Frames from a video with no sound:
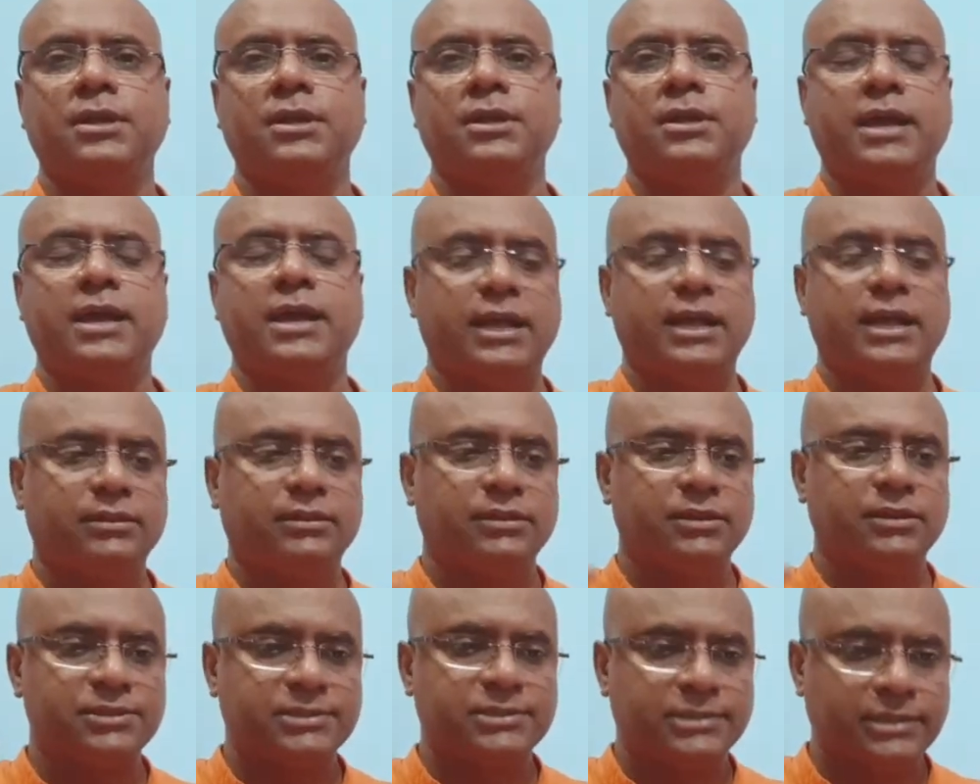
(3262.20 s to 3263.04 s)
And
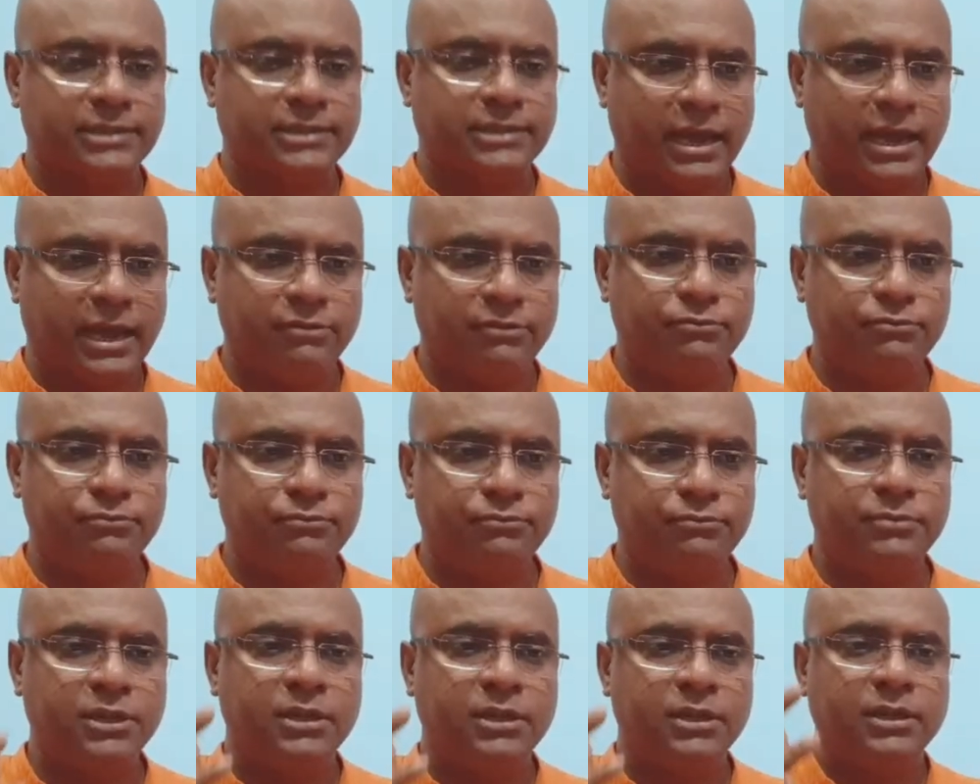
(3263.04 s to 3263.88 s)
his life
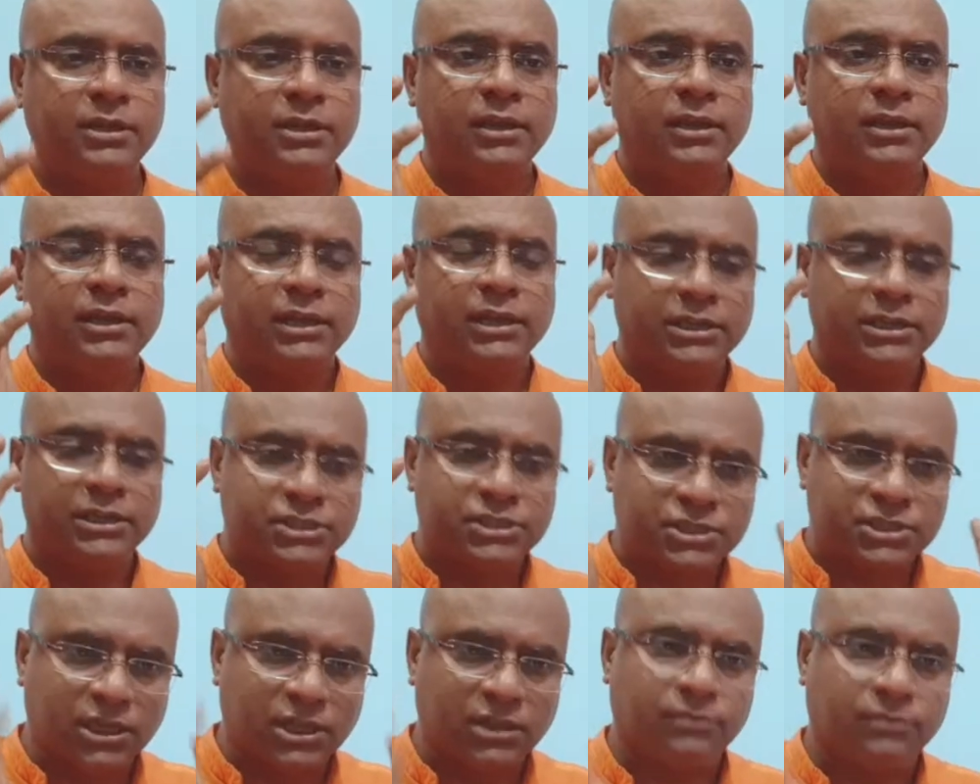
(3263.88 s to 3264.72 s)

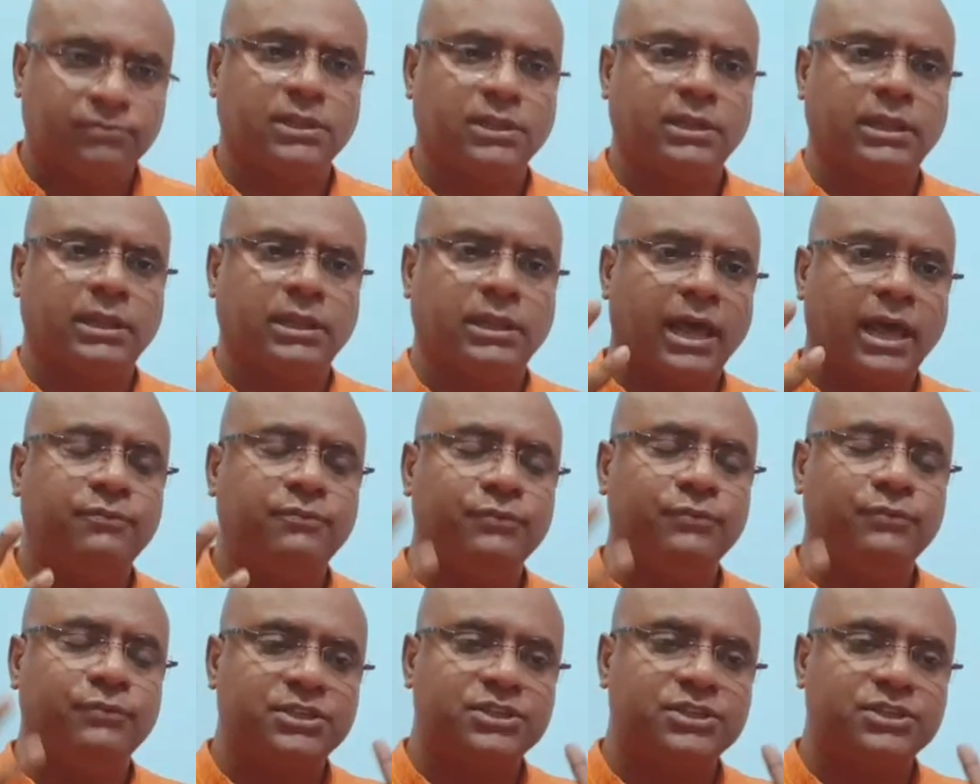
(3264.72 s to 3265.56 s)
itself, the life
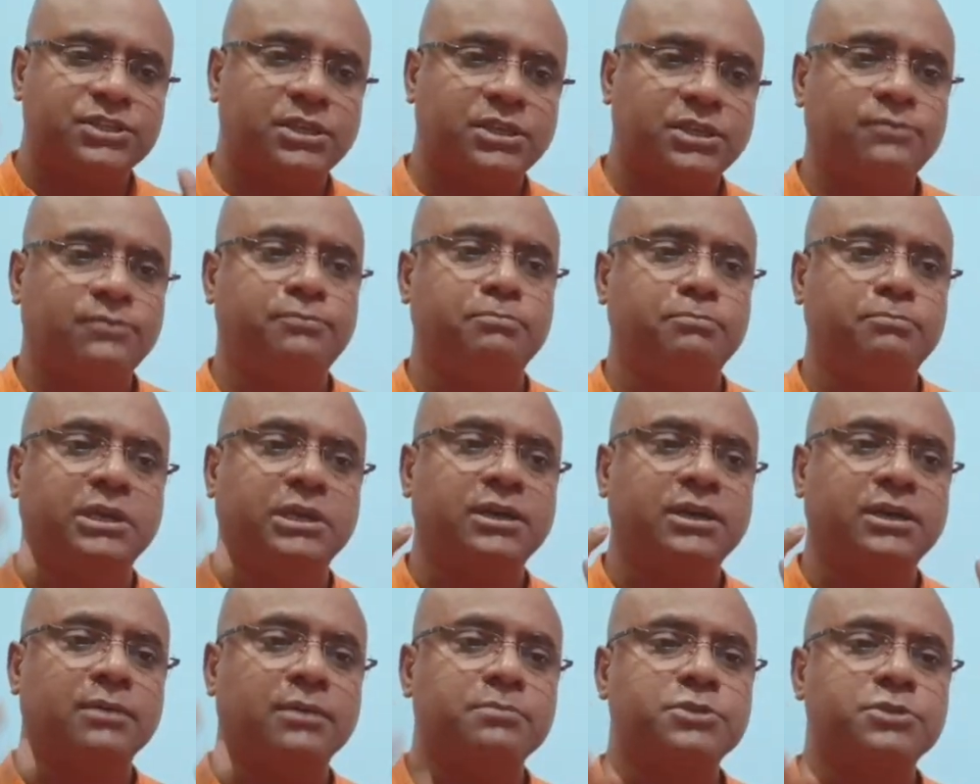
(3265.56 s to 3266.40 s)
itself
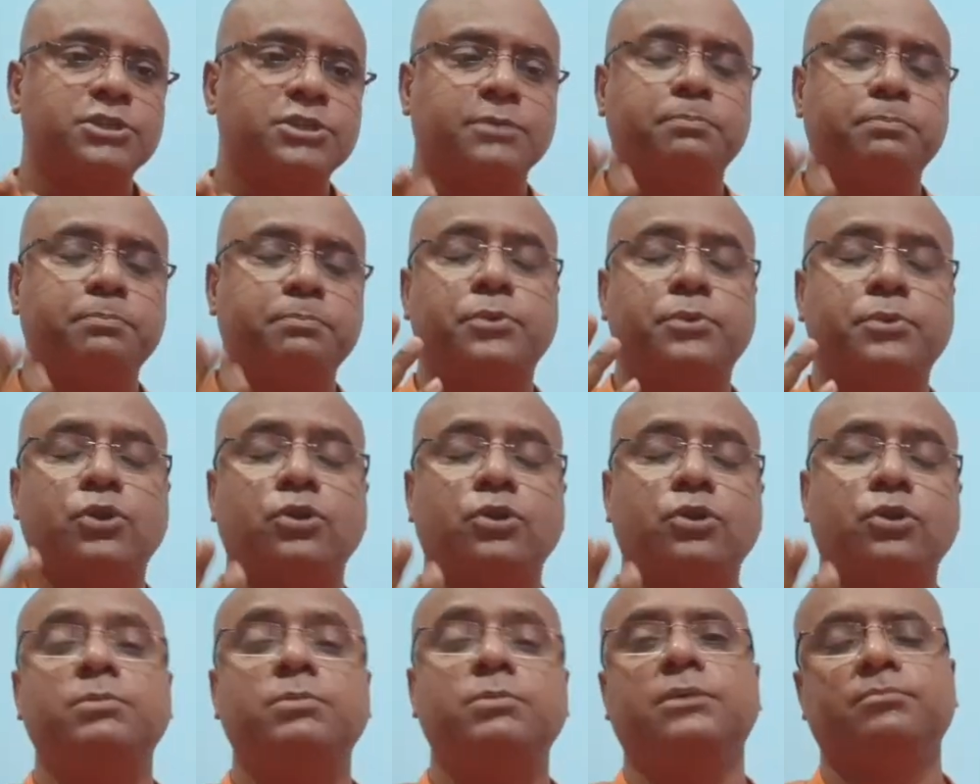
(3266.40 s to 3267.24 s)
becomes a
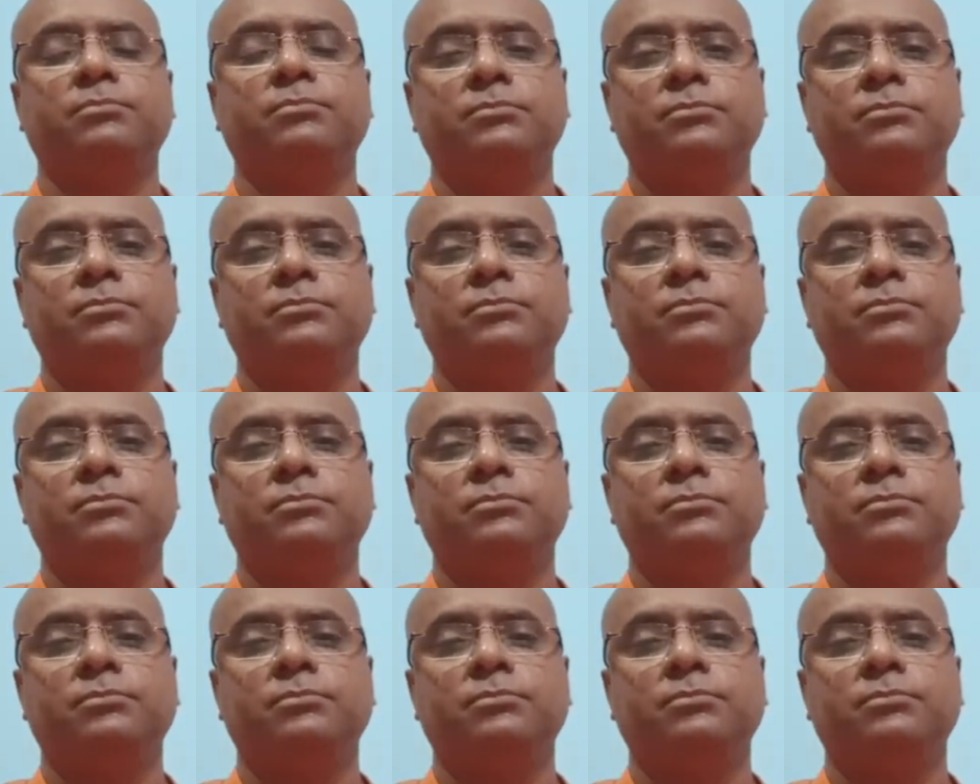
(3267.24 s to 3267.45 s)
problem.